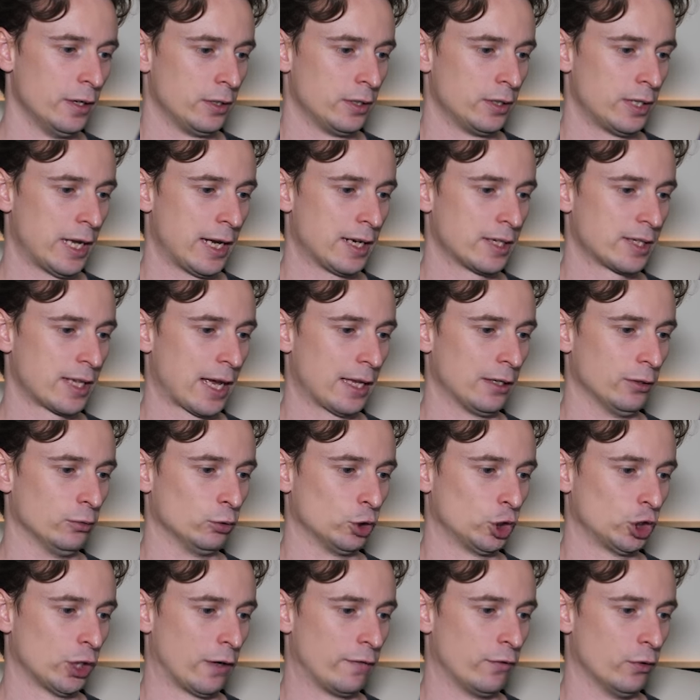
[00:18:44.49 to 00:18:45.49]
Takes that little
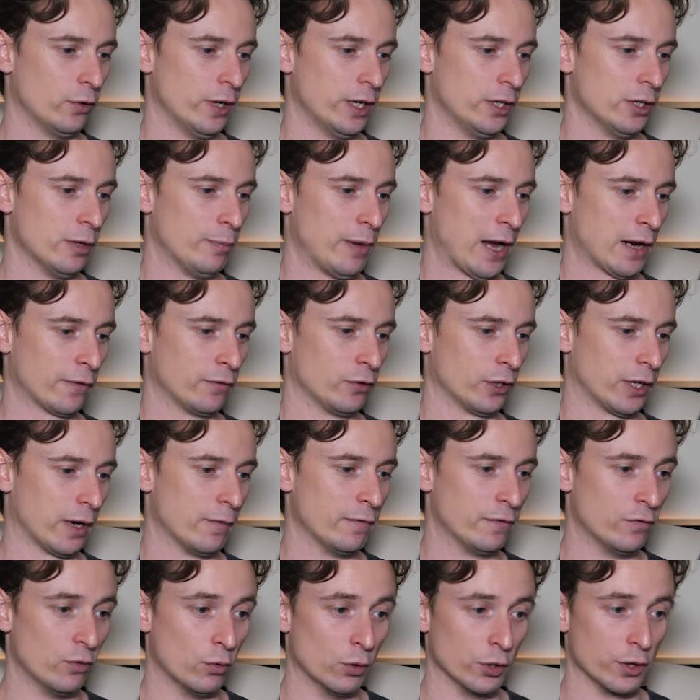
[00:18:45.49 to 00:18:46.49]
shuffle in. The back foot came
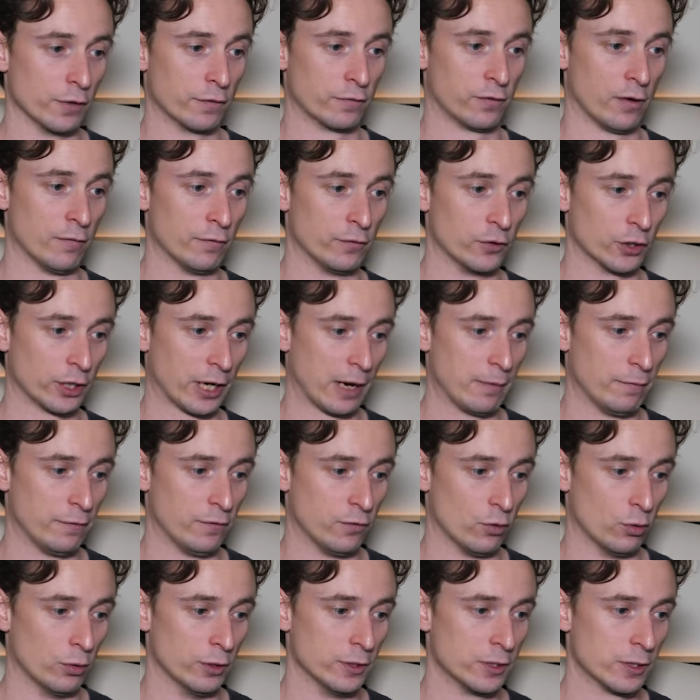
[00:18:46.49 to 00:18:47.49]
forward. The front foot came
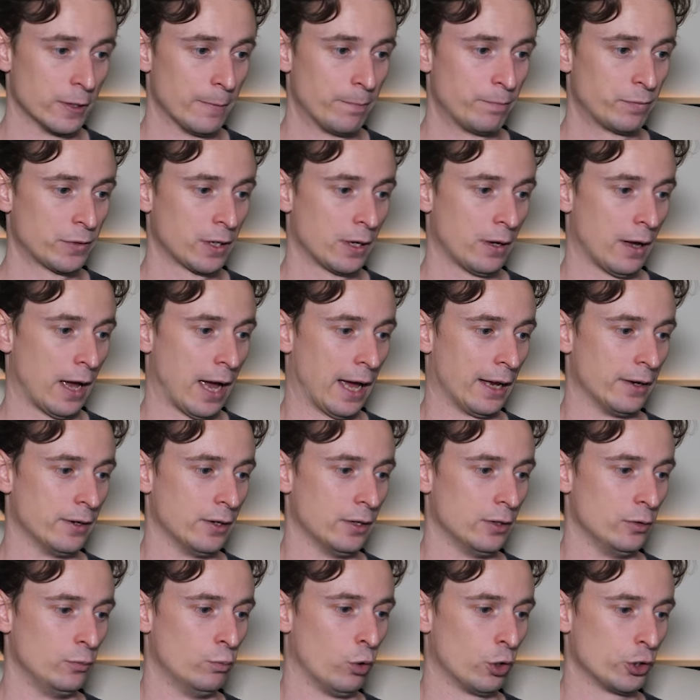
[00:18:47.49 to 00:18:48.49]
forward. And
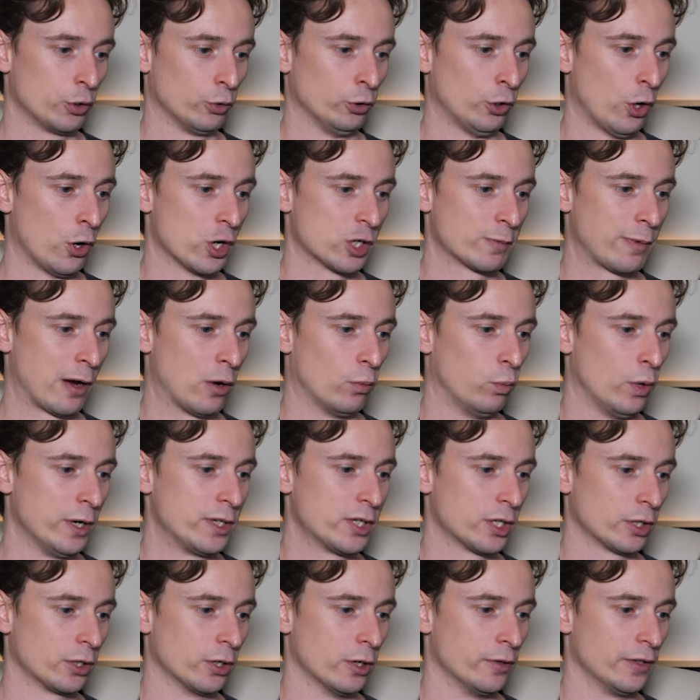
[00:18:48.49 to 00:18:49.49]
what you'll notice about
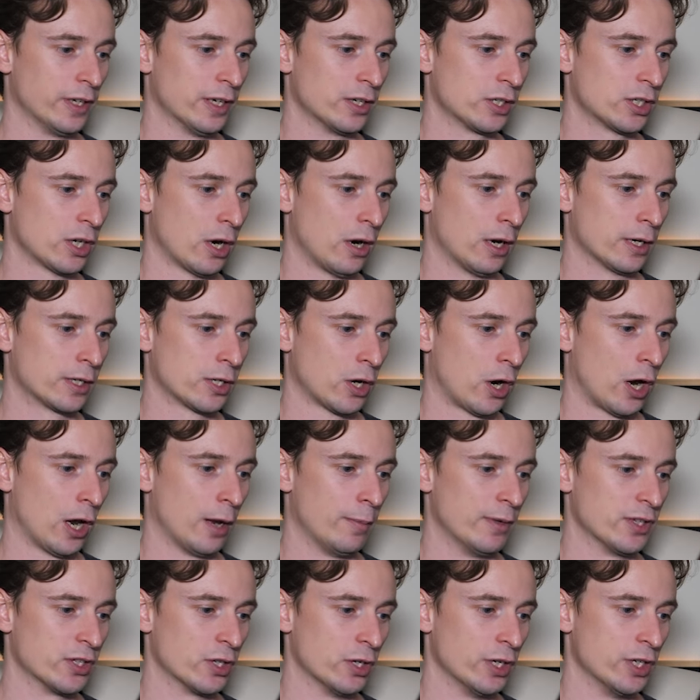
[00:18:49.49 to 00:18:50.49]
Whittaker the entire
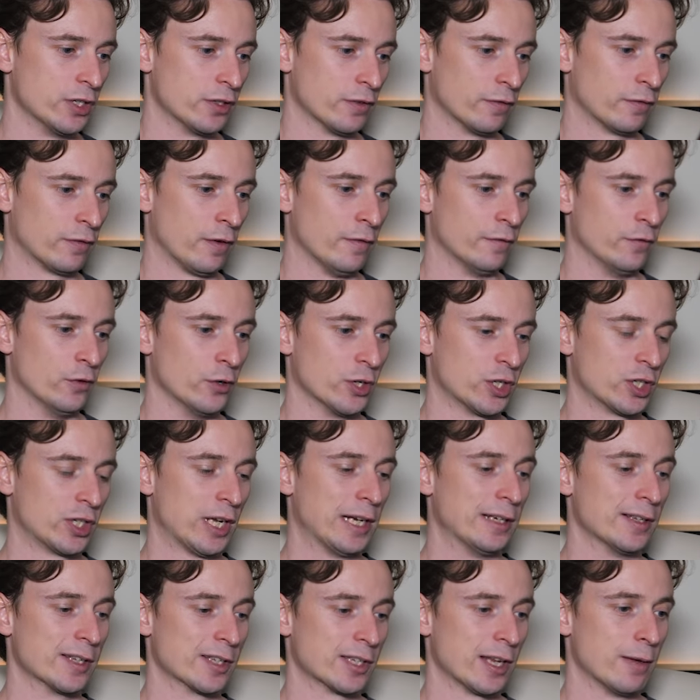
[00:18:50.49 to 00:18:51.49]
time is that his front foot has stayed
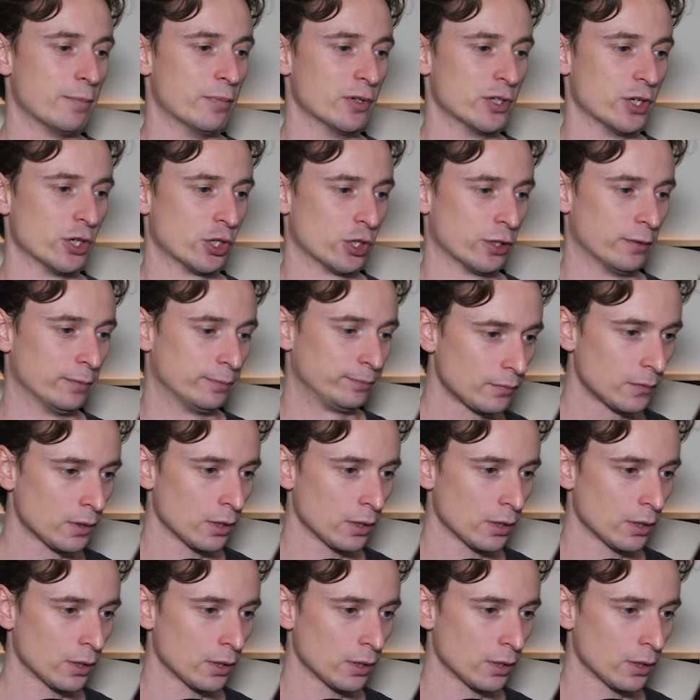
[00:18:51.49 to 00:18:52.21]
in the same position.